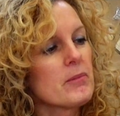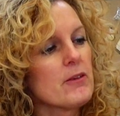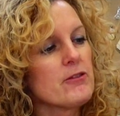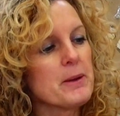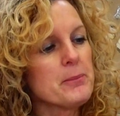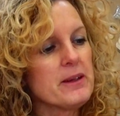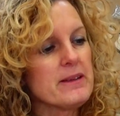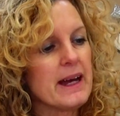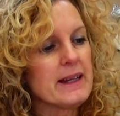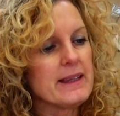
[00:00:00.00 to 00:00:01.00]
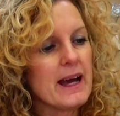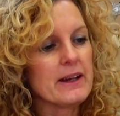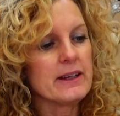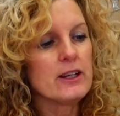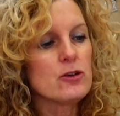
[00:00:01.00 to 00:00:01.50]
Fred put his head down
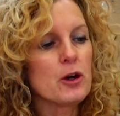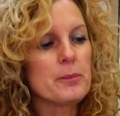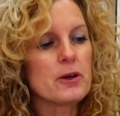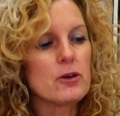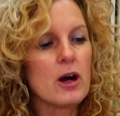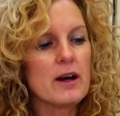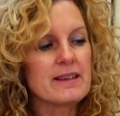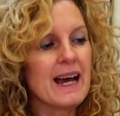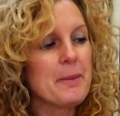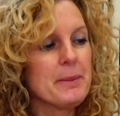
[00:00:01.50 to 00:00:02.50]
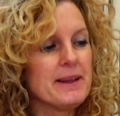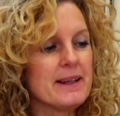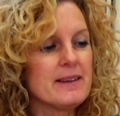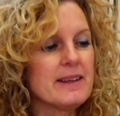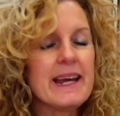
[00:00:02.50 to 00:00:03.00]
and he cropped the grass, happy
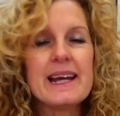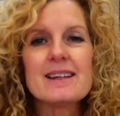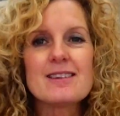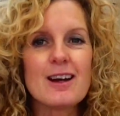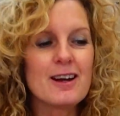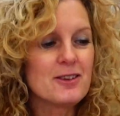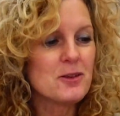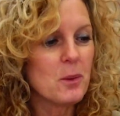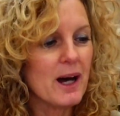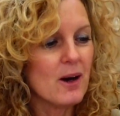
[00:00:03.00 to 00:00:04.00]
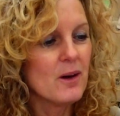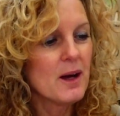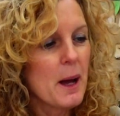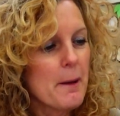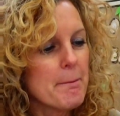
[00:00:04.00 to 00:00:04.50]
that the day had started well.
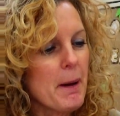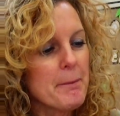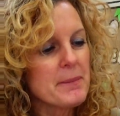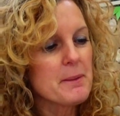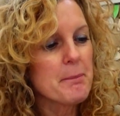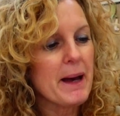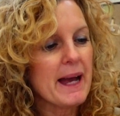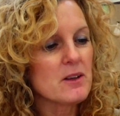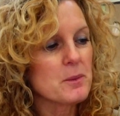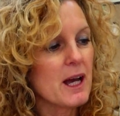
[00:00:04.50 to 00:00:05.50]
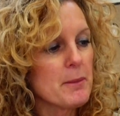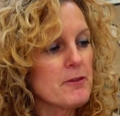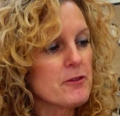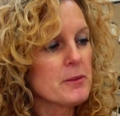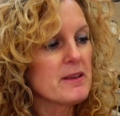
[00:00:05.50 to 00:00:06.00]
Bumps and bangs were
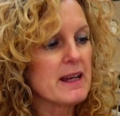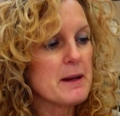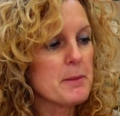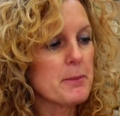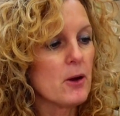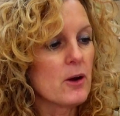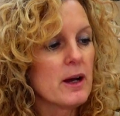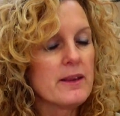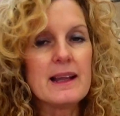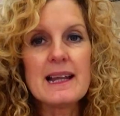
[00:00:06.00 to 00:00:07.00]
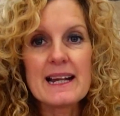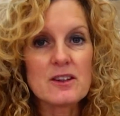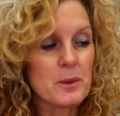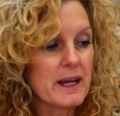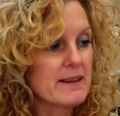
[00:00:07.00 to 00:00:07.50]
coming from the stable block. The
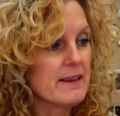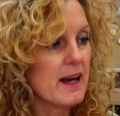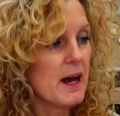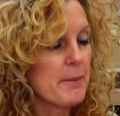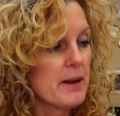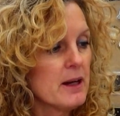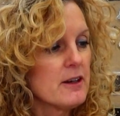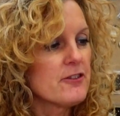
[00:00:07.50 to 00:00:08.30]
lads were getting up.